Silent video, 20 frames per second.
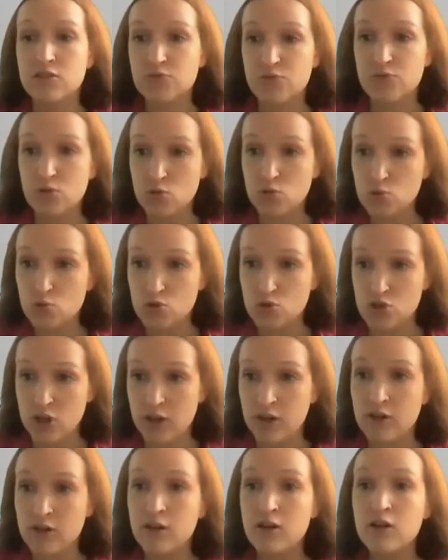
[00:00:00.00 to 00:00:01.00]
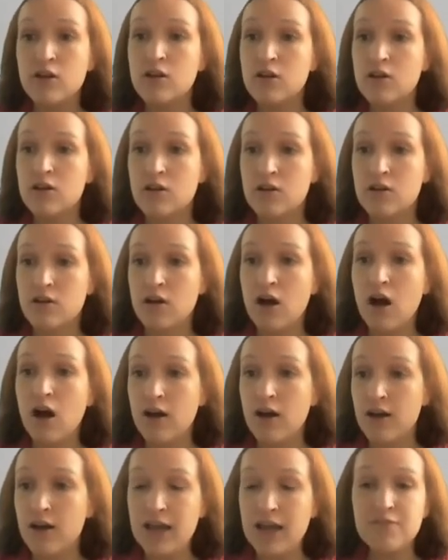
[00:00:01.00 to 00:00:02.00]
future?
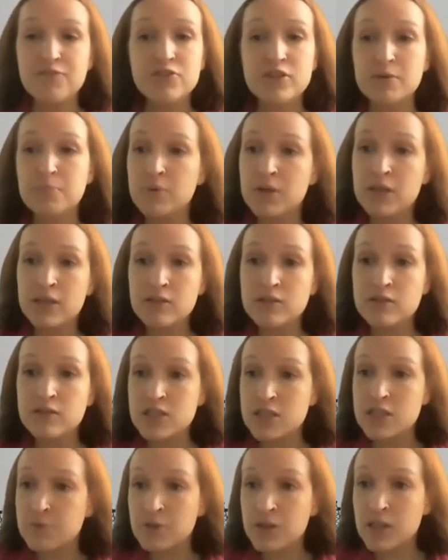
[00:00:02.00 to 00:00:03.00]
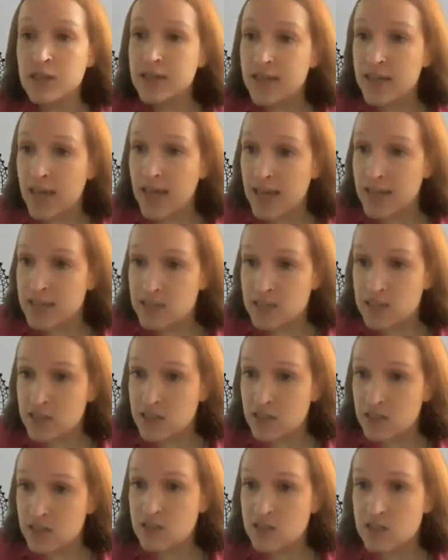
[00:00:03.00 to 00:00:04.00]
Have there been similar
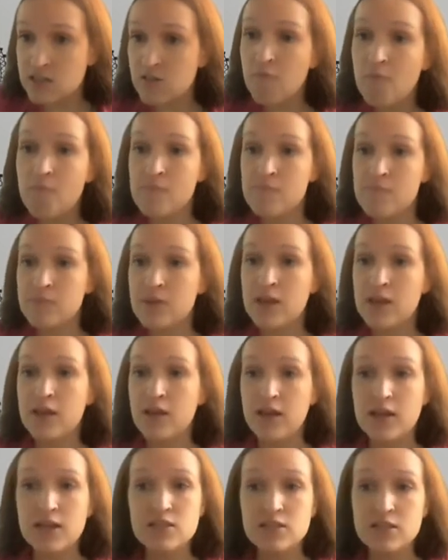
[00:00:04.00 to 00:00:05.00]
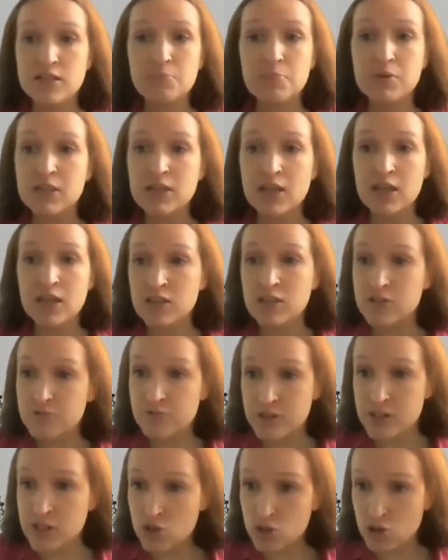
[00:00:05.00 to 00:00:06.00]
cases? Has there been any
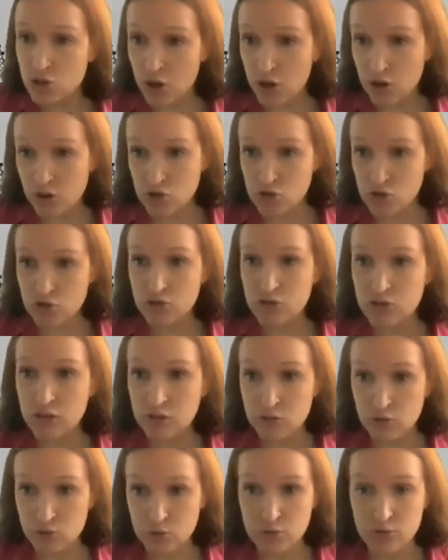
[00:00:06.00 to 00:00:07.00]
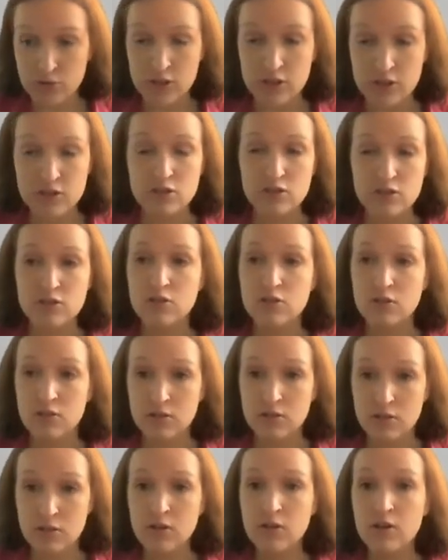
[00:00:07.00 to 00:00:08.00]
research into this?
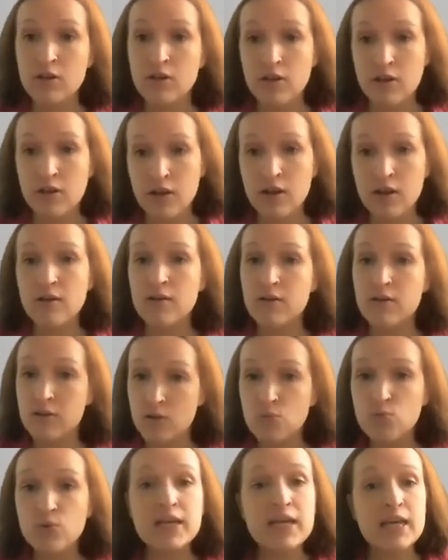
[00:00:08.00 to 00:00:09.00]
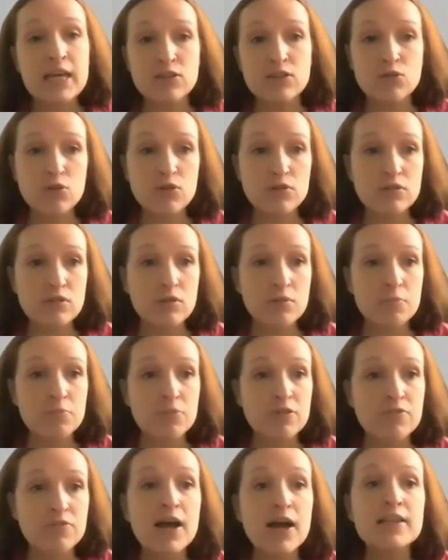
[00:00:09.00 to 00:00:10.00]
We cannot
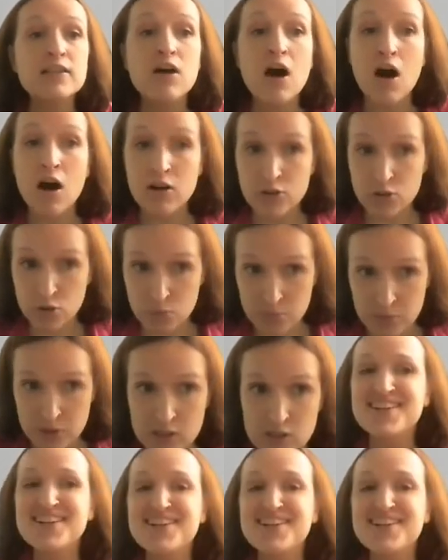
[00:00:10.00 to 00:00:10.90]
provide arguments.